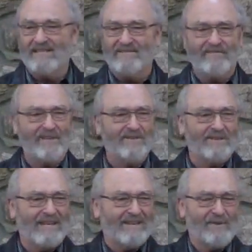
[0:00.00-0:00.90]
doesn't
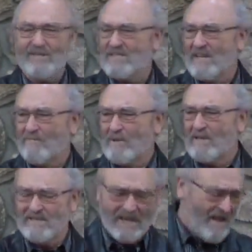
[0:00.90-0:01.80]
feel like a very safe
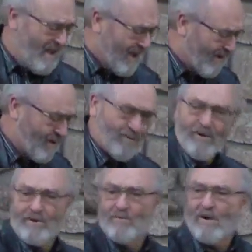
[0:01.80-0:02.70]
place.
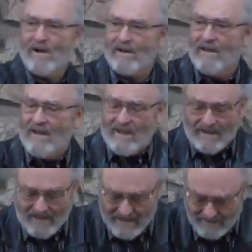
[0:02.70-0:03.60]
Everywhere you walk,
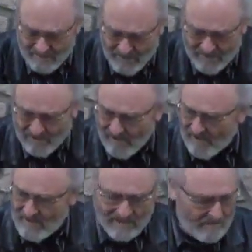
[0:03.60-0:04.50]
there
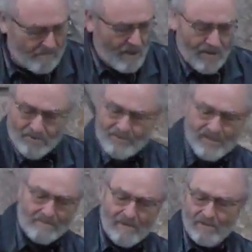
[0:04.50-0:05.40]
are little
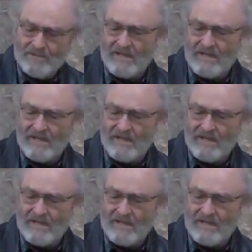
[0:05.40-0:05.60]
posts on both